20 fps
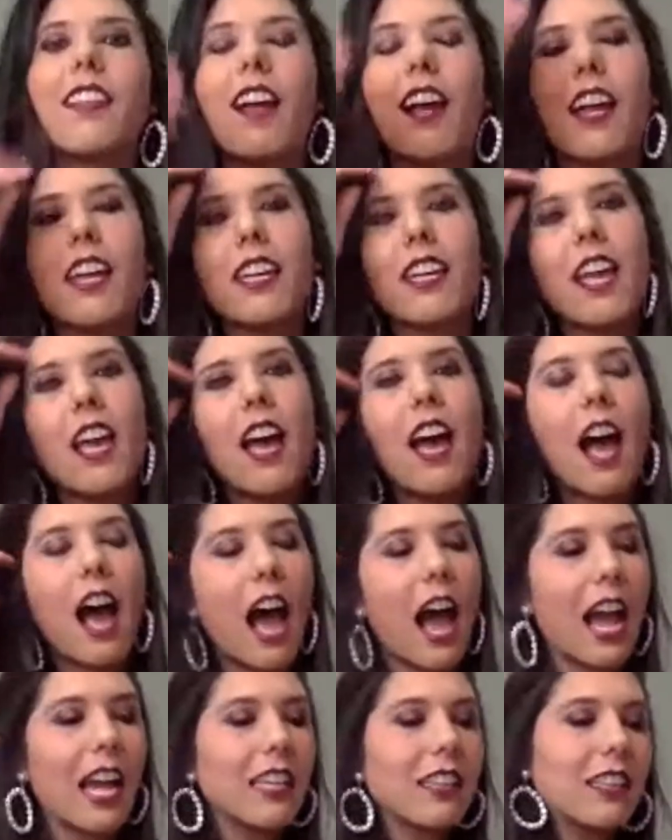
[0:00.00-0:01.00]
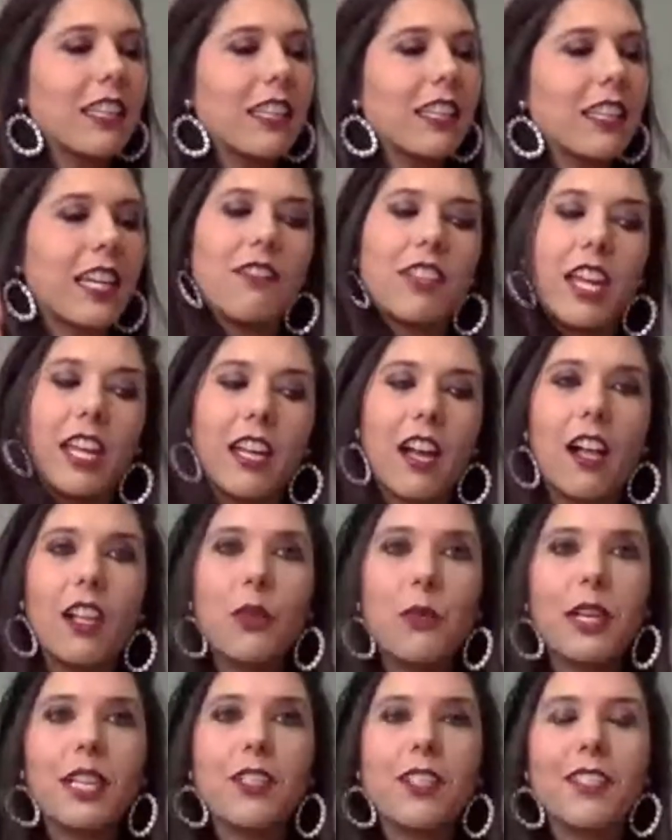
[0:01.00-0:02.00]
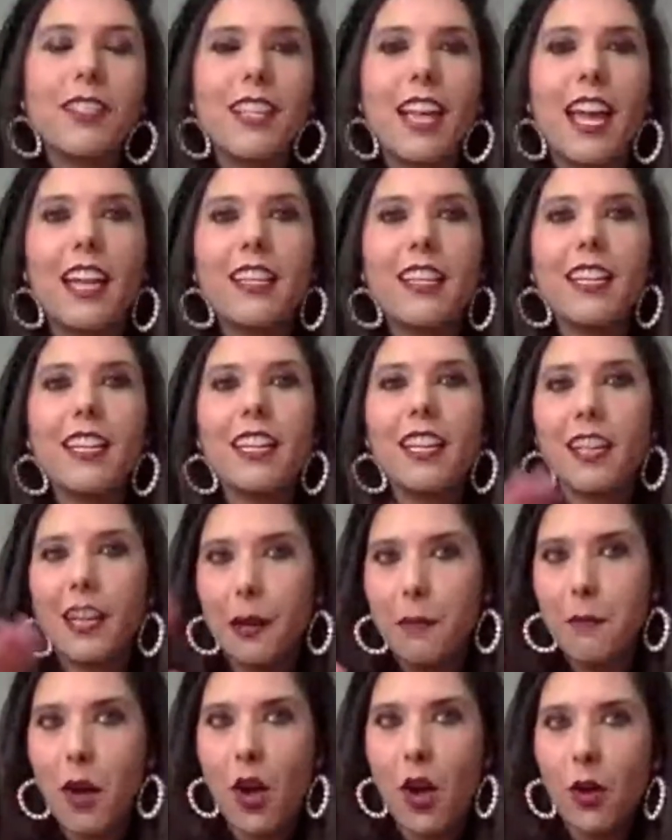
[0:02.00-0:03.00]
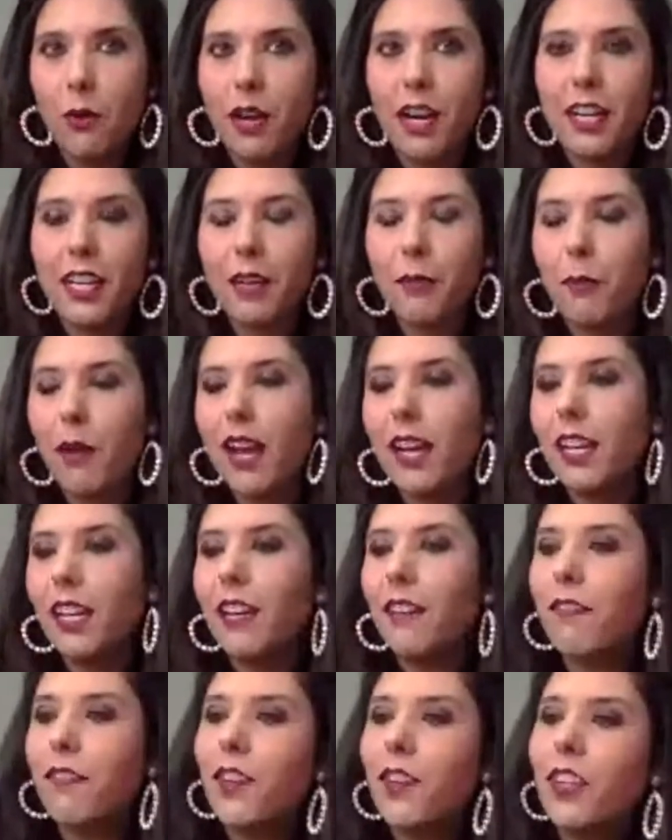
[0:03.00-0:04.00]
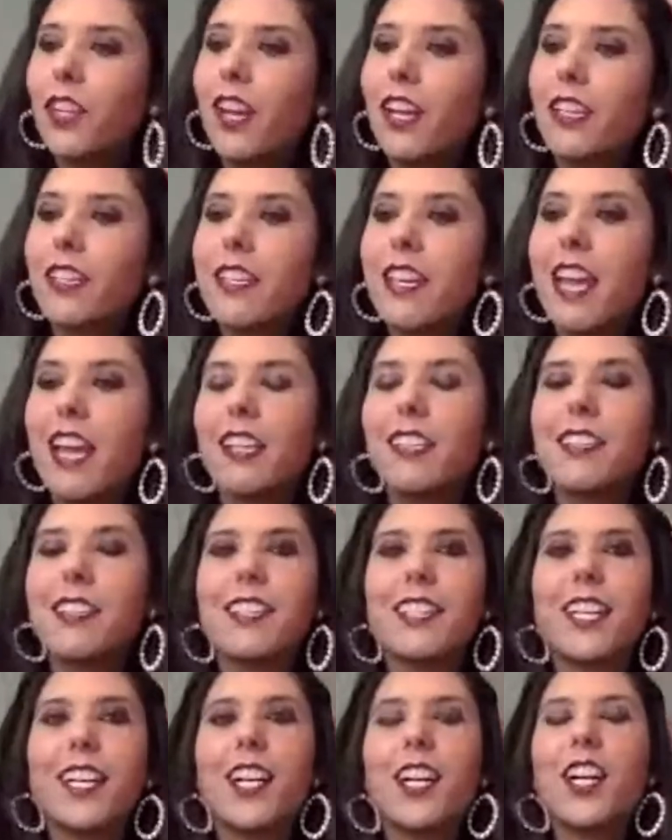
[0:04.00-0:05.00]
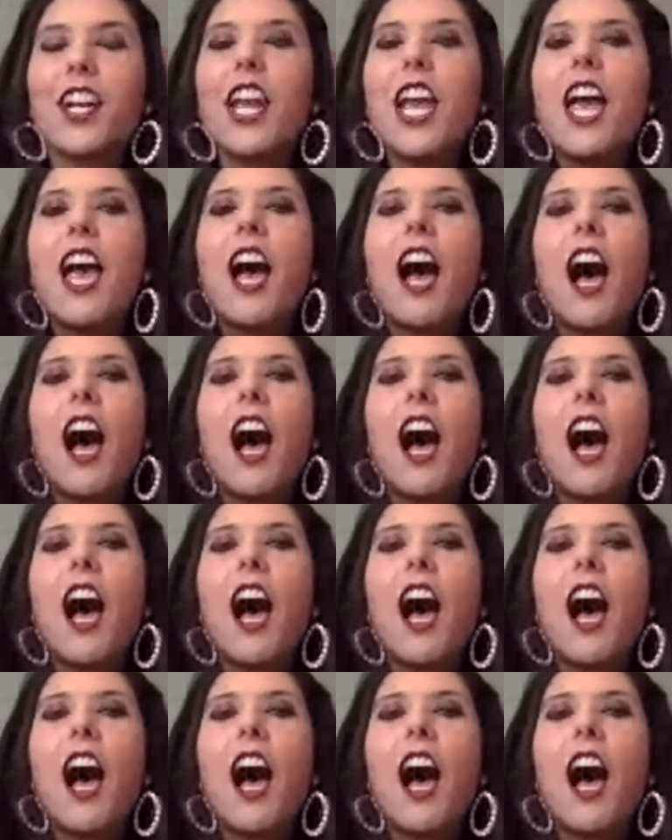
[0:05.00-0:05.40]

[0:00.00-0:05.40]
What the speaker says: Like, I live, like, Halloween just ended and I'm already ready for like next year.